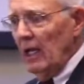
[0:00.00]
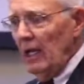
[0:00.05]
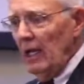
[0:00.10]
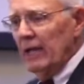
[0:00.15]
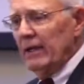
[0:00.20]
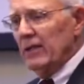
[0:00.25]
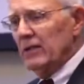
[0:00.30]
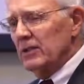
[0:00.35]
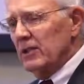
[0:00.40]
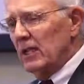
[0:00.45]

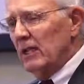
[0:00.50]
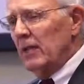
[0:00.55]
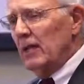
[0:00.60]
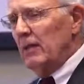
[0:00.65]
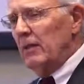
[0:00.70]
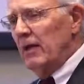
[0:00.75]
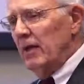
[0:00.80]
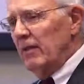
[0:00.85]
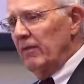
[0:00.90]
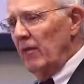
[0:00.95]
And there's a
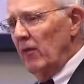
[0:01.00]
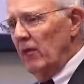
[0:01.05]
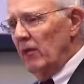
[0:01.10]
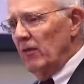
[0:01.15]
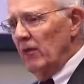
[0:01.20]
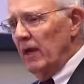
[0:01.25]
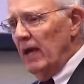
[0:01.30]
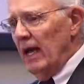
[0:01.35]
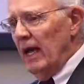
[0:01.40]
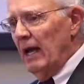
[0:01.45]
little bit of
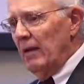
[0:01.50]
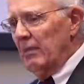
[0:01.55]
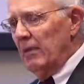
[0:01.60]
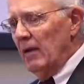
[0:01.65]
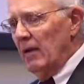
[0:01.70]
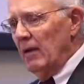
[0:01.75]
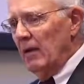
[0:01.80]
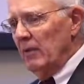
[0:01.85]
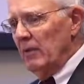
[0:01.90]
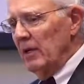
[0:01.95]

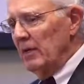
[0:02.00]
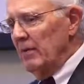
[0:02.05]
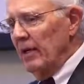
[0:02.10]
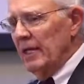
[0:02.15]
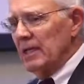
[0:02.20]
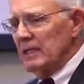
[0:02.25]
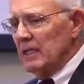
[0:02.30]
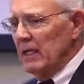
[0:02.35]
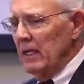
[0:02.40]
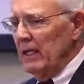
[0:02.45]
overlap, but
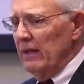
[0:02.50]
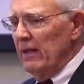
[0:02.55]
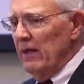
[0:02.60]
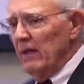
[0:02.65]
basically